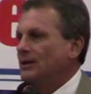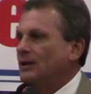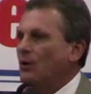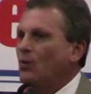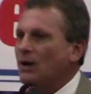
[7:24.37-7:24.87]

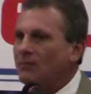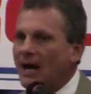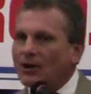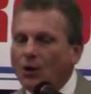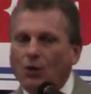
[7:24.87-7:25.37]
You know, one of
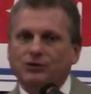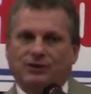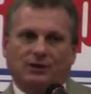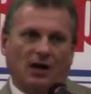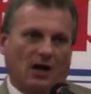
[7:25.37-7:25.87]
my
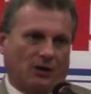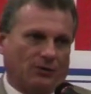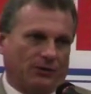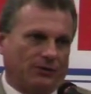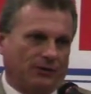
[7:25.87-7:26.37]
goals in
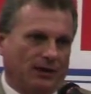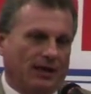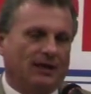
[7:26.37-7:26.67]
Congress